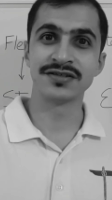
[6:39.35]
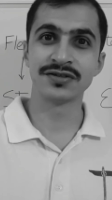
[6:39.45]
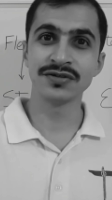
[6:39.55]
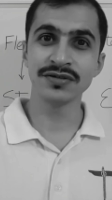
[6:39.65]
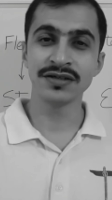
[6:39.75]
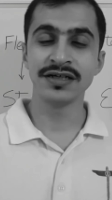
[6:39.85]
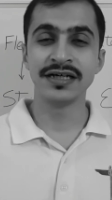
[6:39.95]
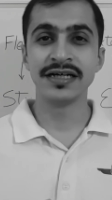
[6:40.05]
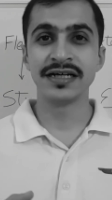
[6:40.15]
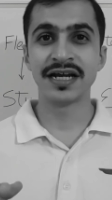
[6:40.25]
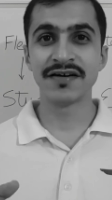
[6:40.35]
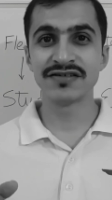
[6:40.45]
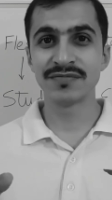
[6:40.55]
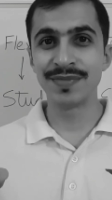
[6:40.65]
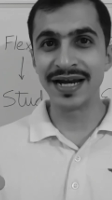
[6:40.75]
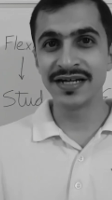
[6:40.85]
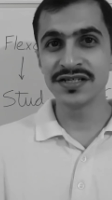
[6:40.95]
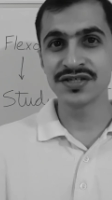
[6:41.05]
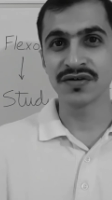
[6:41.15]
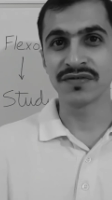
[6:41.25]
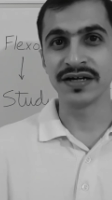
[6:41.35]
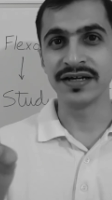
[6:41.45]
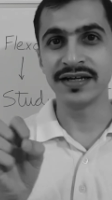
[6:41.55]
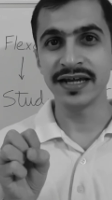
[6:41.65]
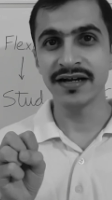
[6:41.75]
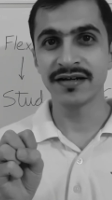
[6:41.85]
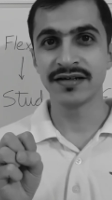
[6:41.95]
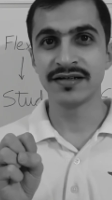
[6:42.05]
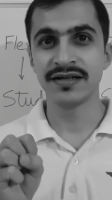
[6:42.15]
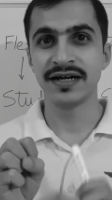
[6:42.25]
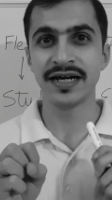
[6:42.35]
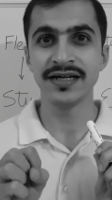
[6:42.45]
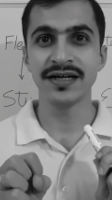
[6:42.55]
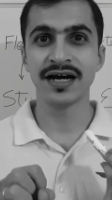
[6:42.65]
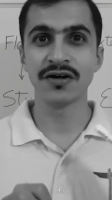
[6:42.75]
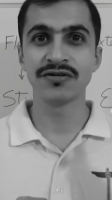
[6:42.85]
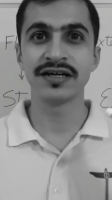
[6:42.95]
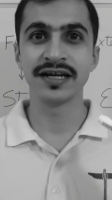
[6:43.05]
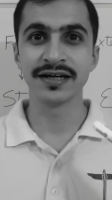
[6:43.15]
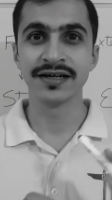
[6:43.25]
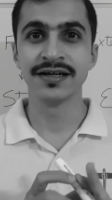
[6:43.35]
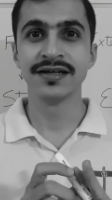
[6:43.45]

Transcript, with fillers: So there was a balance of intake and outtake.